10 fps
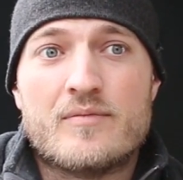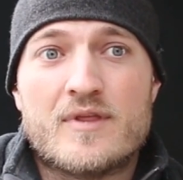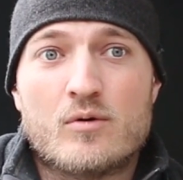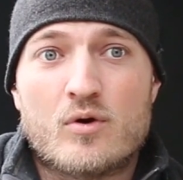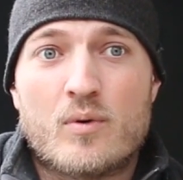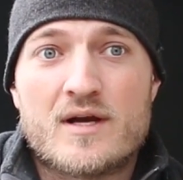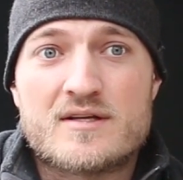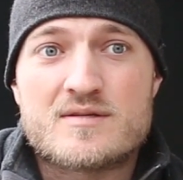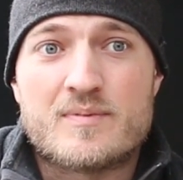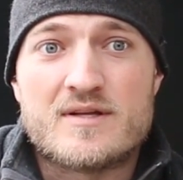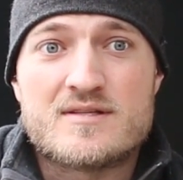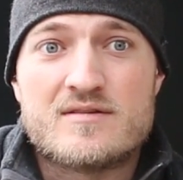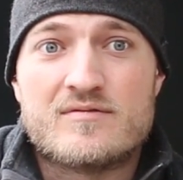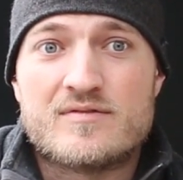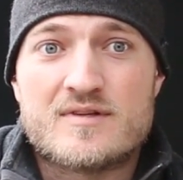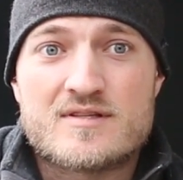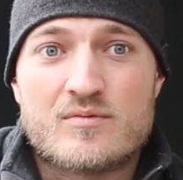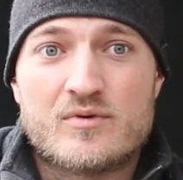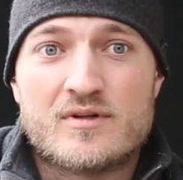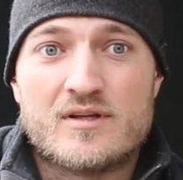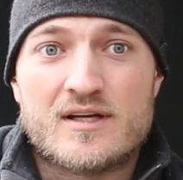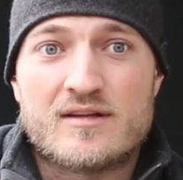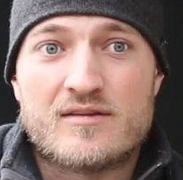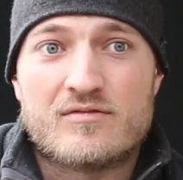They were quite expensive, somewhere in like